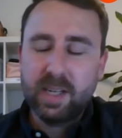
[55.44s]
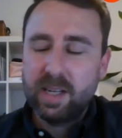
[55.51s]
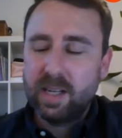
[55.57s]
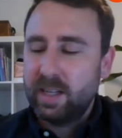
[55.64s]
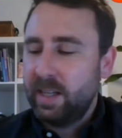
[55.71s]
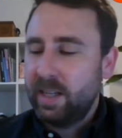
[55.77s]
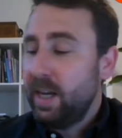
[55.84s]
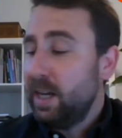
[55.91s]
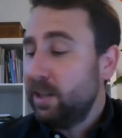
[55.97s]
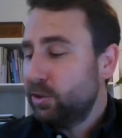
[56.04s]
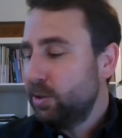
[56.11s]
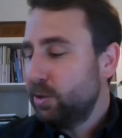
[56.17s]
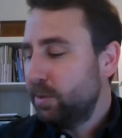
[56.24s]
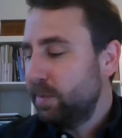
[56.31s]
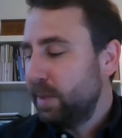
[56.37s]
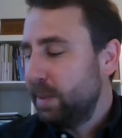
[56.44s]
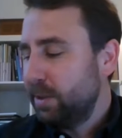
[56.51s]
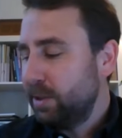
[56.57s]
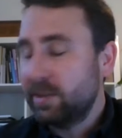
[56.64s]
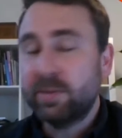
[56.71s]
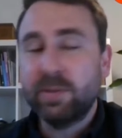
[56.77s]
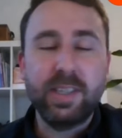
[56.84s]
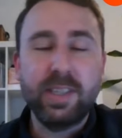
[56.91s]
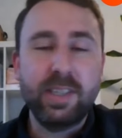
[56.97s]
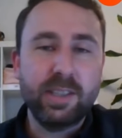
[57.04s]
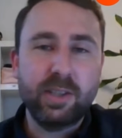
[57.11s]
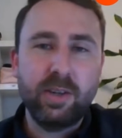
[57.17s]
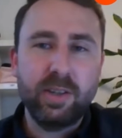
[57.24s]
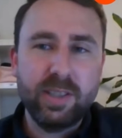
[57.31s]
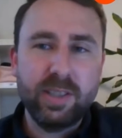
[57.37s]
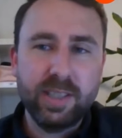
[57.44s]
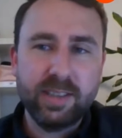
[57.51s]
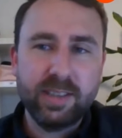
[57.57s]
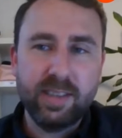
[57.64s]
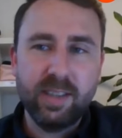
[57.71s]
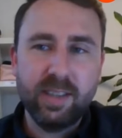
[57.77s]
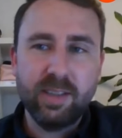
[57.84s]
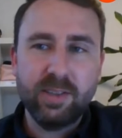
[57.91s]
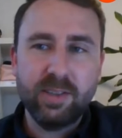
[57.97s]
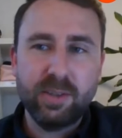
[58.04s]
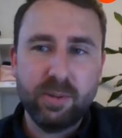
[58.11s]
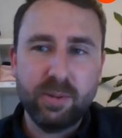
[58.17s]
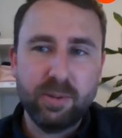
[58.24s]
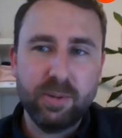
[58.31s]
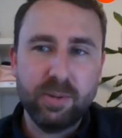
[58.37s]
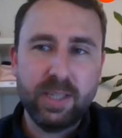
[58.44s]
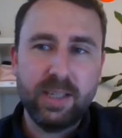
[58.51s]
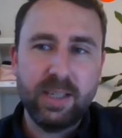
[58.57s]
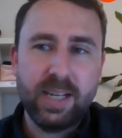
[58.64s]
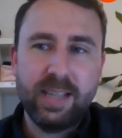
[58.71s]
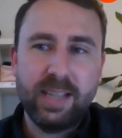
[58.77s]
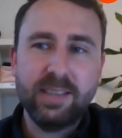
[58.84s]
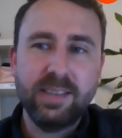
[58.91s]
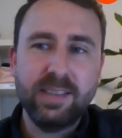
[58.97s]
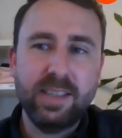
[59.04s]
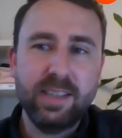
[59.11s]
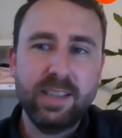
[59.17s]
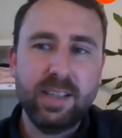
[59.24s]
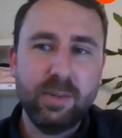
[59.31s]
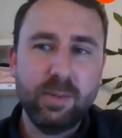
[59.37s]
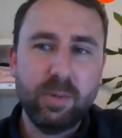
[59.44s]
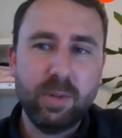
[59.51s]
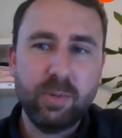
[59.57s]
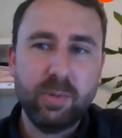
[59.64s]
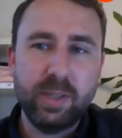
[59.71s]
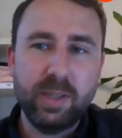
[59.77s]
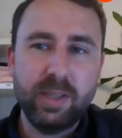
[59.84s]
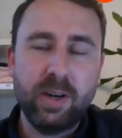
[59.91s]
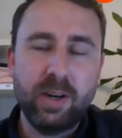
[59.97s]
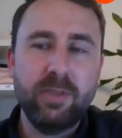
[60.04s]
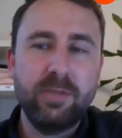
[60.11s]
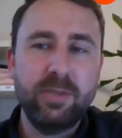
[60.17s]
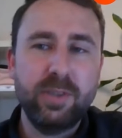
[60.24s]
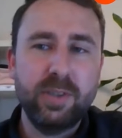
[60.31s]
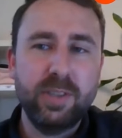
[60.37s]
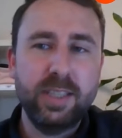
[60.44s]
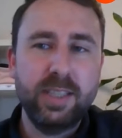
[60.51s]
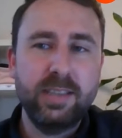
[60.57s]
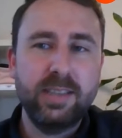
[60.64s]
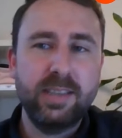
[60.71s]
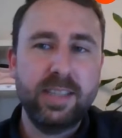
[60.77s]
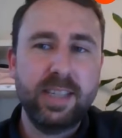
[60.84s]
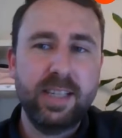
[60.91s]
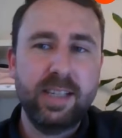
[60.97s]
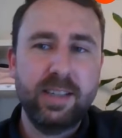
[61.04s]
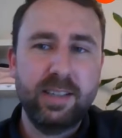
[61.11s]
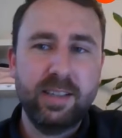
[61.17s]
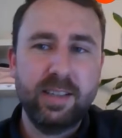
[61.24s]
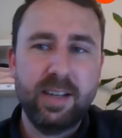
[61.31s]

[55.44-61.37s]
Yeah, sure. Maybe just to set the context a little. So at Azena, what we offer is an